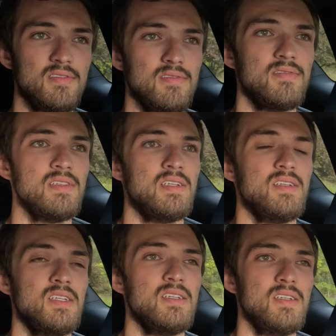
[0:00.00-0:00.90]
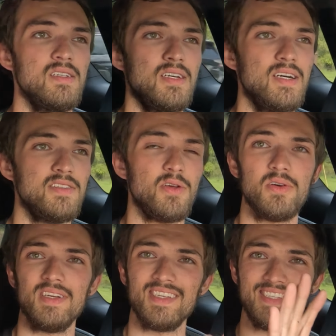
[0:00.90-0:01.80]
This
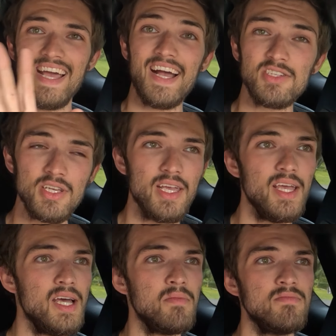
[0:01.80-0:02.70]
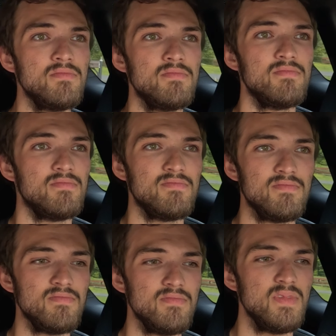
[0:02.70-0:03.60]
owner has a dash
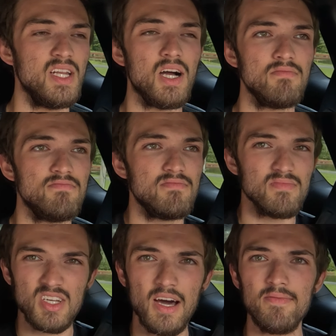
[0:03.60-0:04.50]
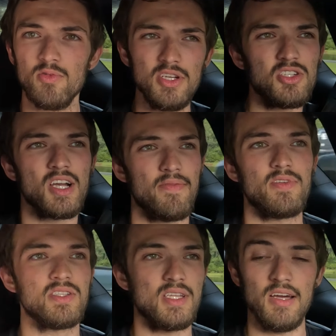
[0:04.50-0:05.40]
cam, you know, creature
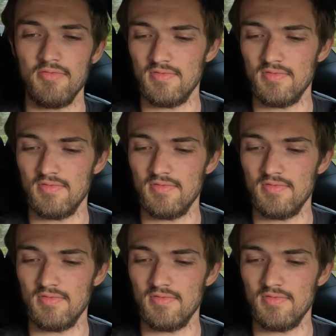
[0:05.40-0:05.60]
comfort stuff.